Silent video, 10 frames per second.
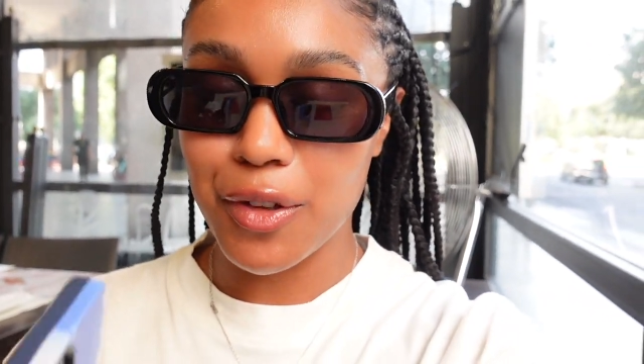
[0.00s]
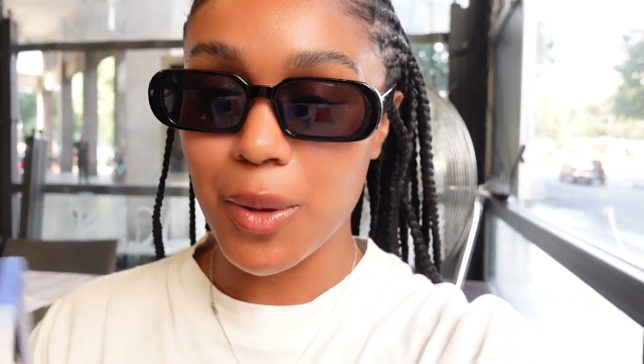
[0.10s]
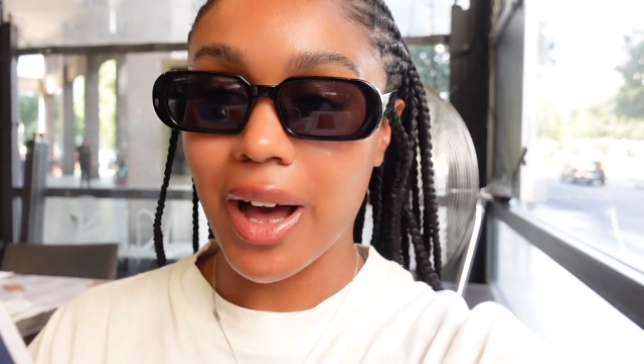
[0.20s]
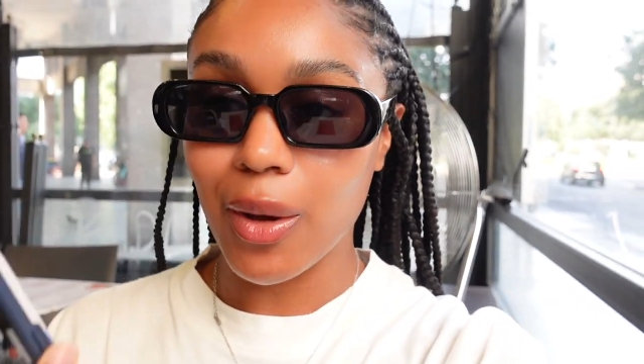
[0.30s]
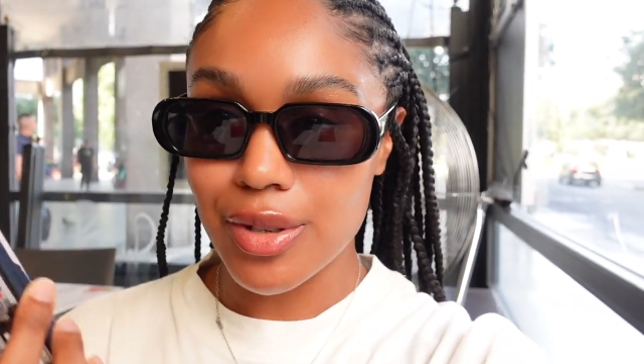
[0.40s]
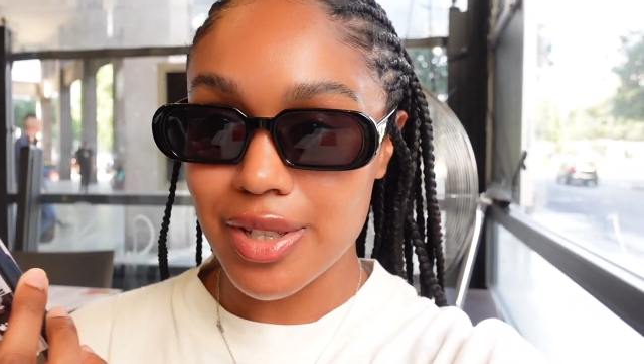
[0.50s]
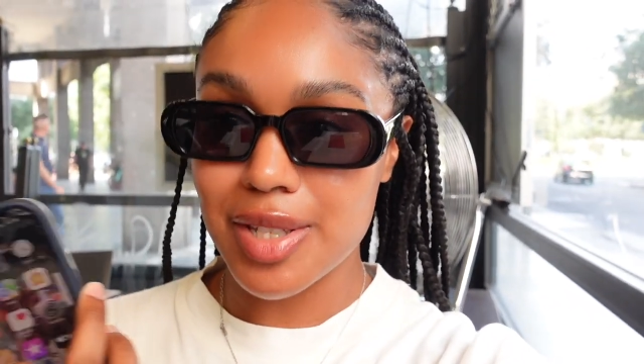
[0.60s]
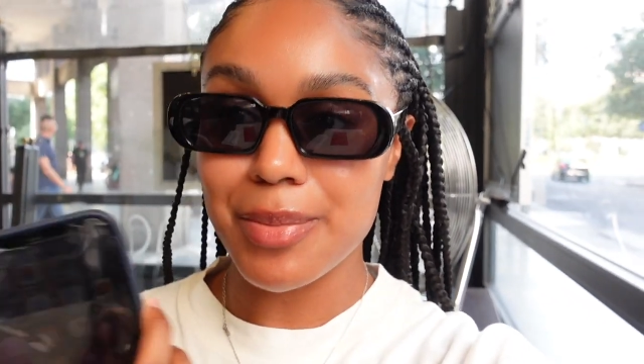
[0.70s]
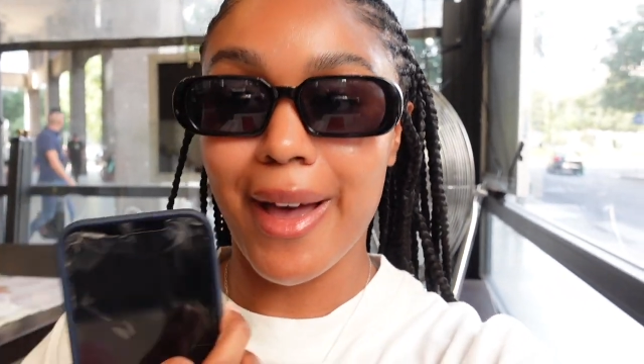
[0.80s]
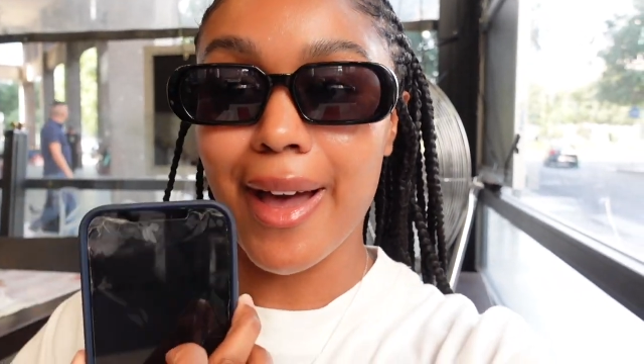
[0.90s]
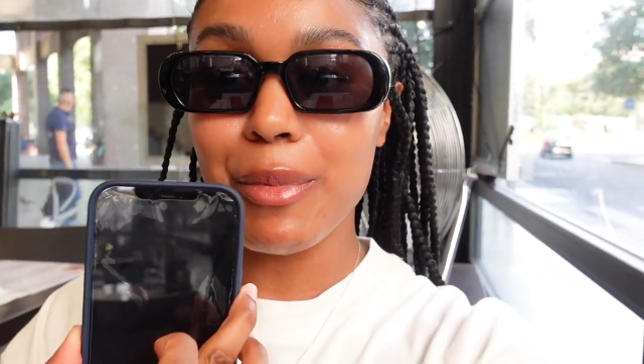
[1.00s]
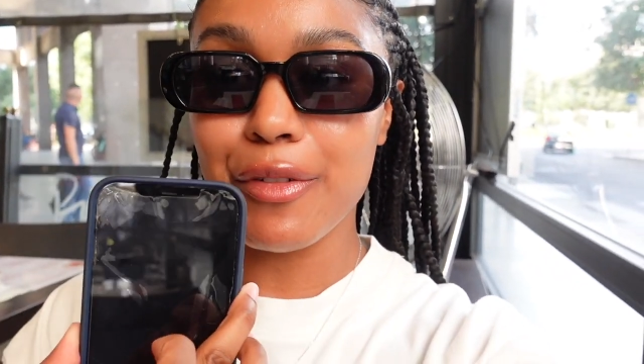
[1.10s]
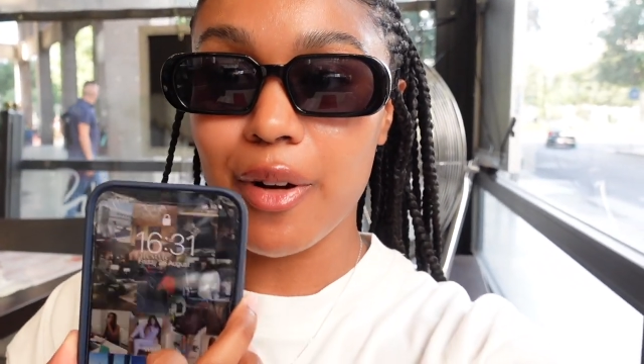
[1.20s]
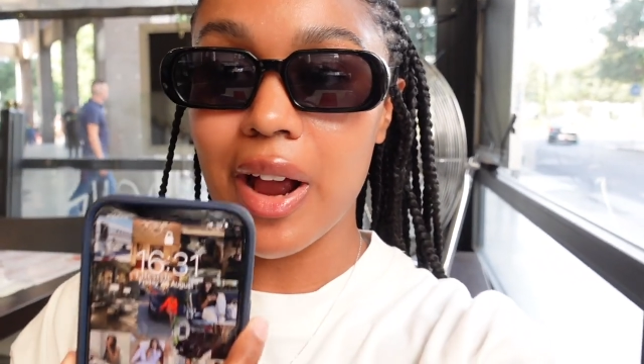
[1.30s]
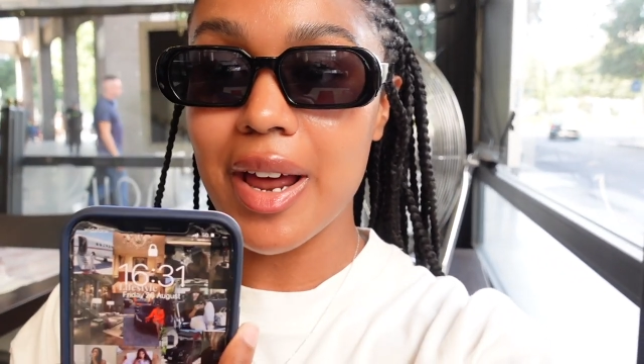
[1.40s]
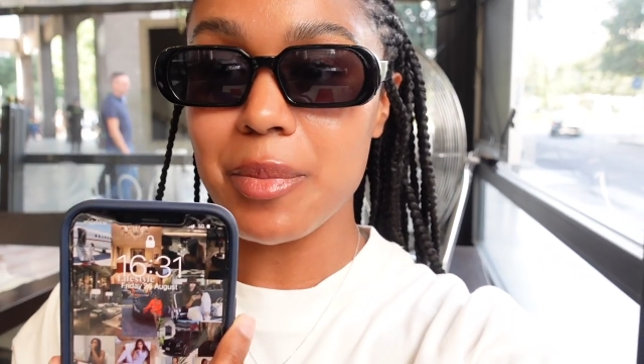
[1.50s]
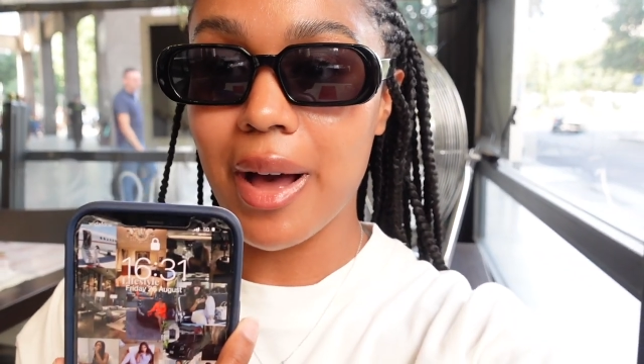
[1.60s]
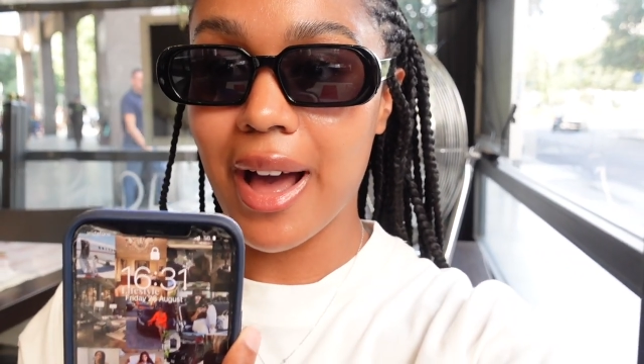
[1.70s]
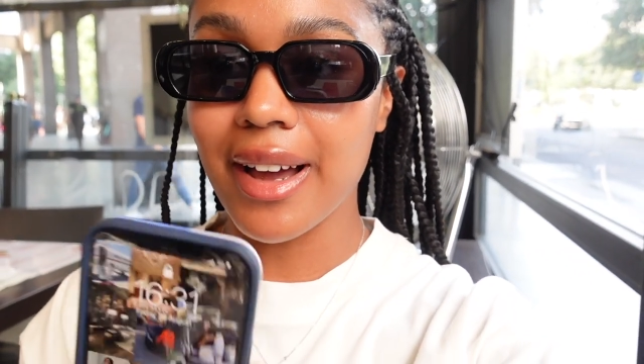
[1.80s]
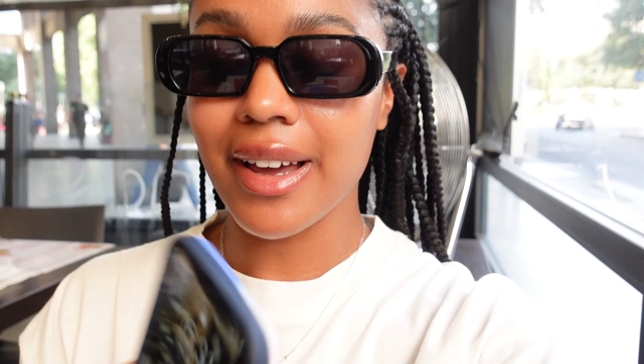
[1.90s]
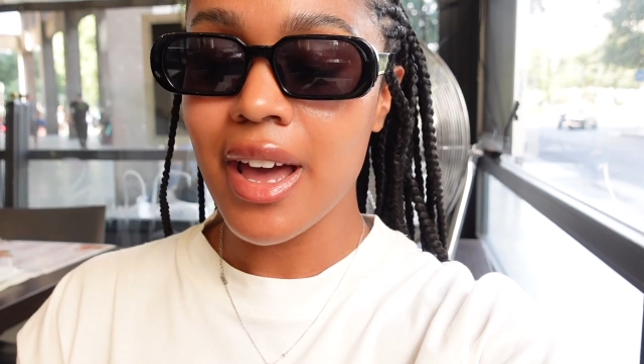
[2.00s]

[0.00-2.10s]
few hours to spare before I head back.